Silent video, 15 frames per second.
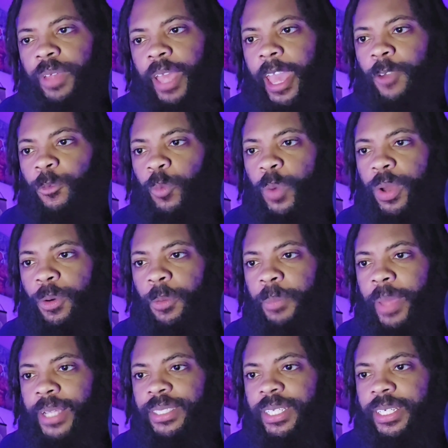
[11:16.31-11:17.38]
at will
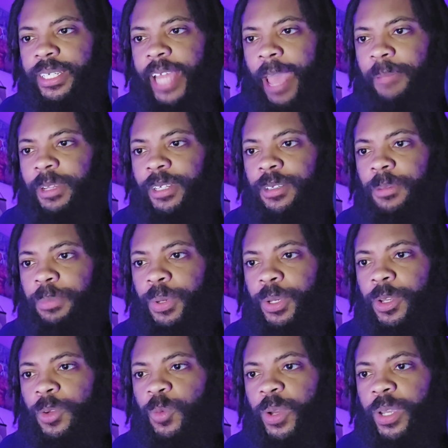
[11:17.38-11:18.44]
makes adapting to
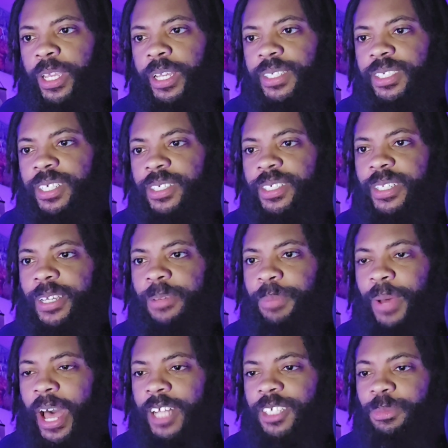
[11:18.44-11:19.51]
Boogie Woogie essentially
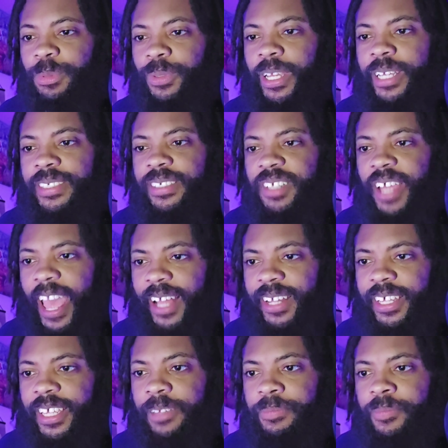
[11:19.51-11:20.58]
impossible.
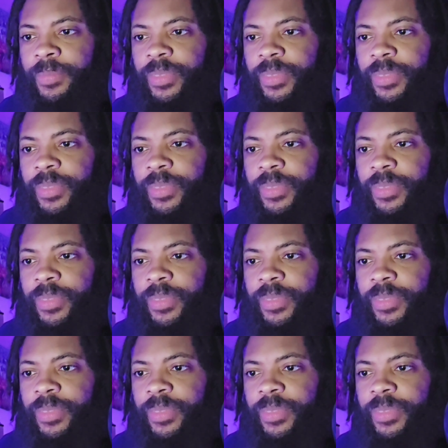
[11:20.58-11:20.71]
Exactly.